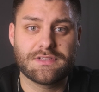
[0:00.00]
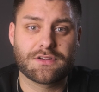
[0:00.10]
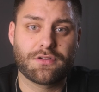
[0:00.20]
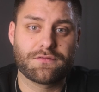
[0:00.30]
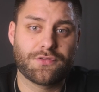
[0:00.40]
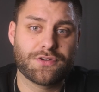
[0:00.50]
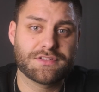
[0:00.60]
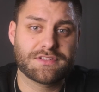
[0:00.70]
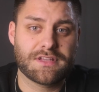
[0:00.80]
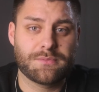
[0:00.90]
a
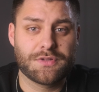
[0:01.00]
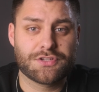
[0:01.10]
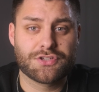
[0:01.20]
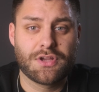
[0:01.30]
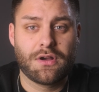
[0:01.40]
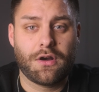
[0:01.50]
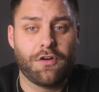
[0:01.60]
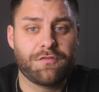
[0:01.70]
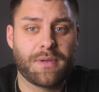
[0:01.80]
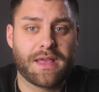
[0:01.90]
converted image
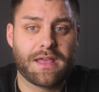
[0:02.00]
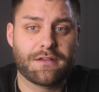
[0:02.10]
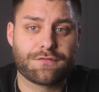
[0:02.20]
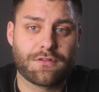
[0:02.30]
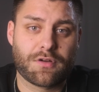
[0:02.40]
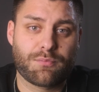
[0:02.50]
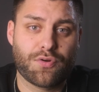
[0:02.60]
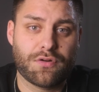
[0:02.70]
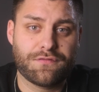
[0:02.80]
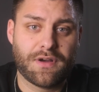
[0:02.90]
of my F-Log
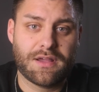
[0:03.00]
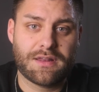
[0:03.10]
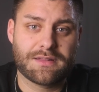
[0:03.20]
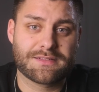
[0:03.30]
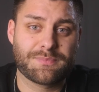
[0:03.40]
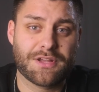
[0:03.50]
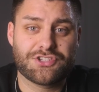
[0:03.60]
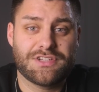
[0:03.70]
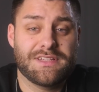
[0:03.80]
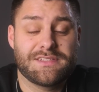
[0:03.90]
profile, and it's
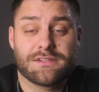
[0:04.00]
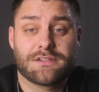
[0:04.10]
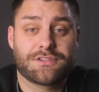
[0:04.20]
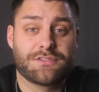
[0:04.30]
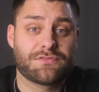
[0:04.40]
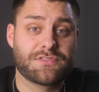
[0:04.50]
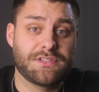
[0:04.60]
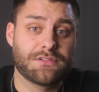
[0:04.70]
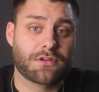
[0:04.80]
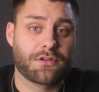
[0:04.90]
much easier to
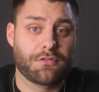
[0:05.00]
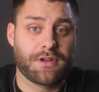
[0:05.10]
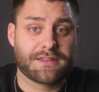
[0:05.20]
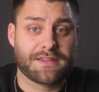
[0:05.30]
see your correct